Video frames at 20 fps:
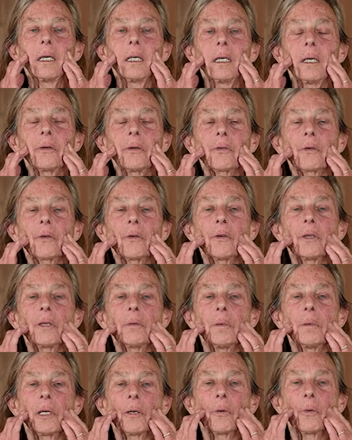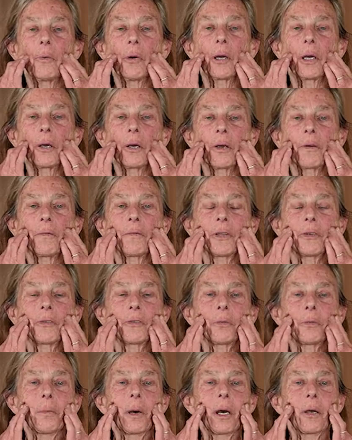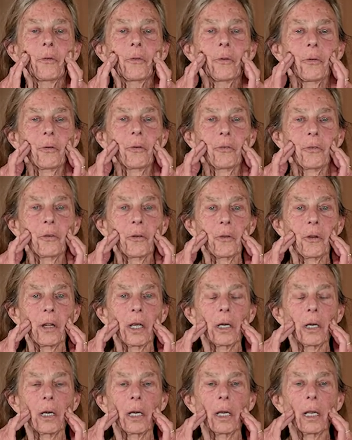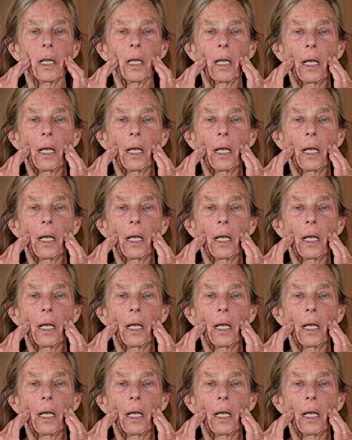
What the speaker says: It's good to be aware of this muscle so that